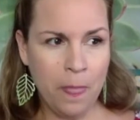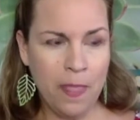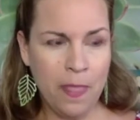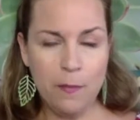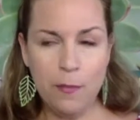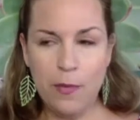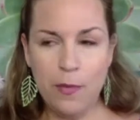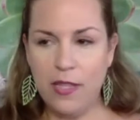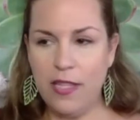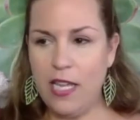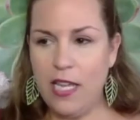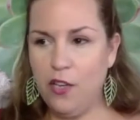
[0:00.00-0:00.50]

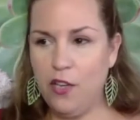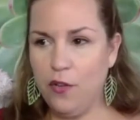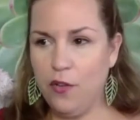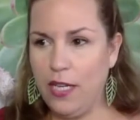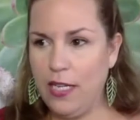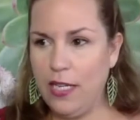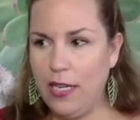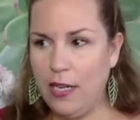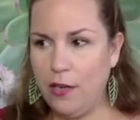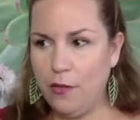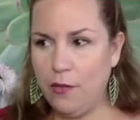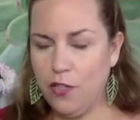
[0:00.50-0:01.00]
but then you get
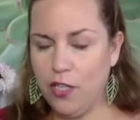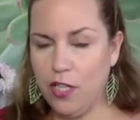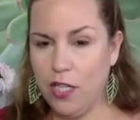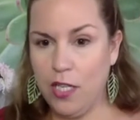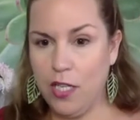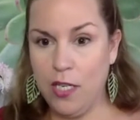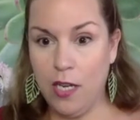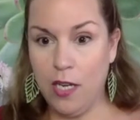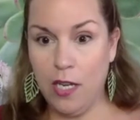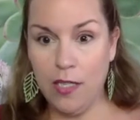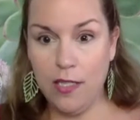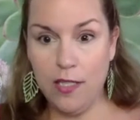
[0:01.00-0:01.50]
down to the
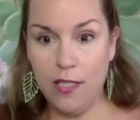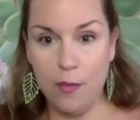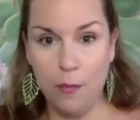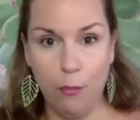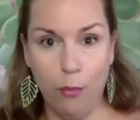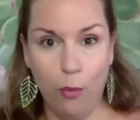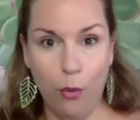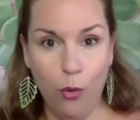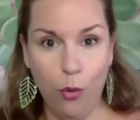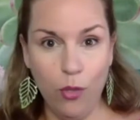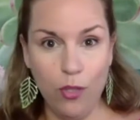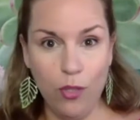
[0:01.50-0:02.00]
nuts and
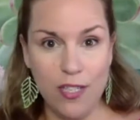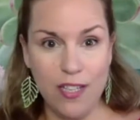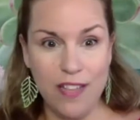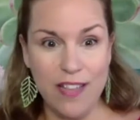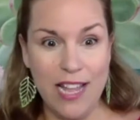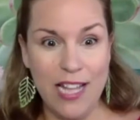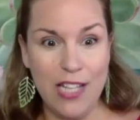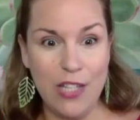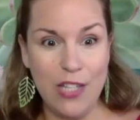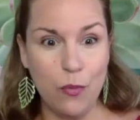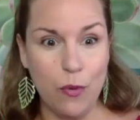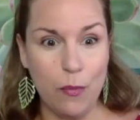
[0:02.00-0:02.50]
bolts, and
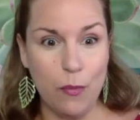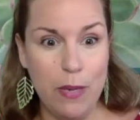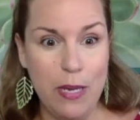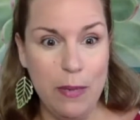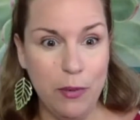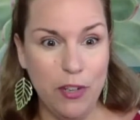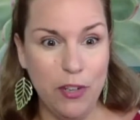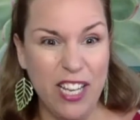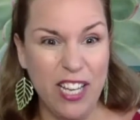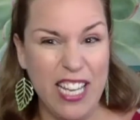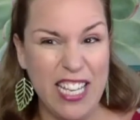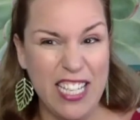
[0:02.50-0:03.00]
that's where
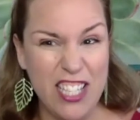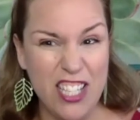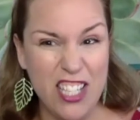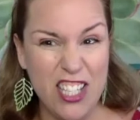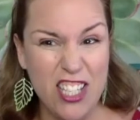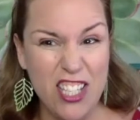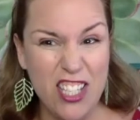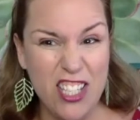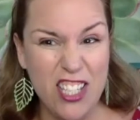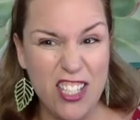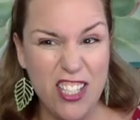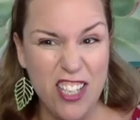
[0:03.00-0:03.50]
people get
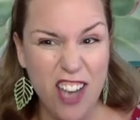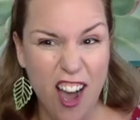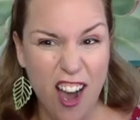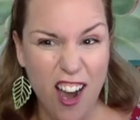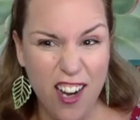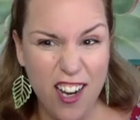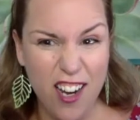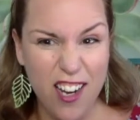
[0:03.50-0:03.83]
stuck.